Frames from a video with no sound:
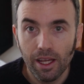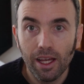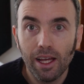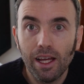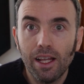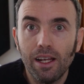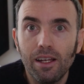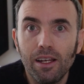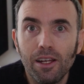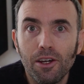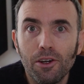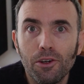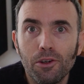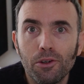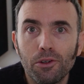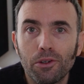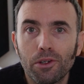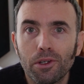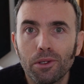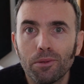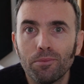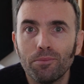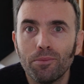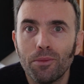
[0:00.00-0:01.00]
Hello,
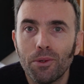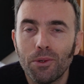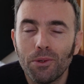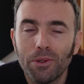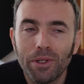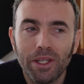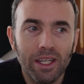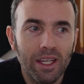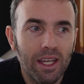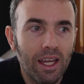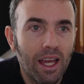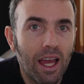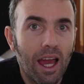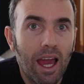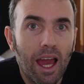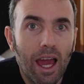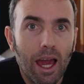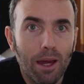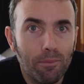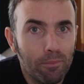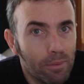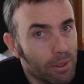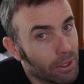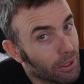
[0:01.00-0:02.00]
good morning,
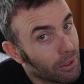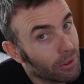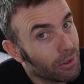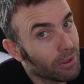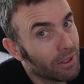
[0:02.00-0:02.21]
happy new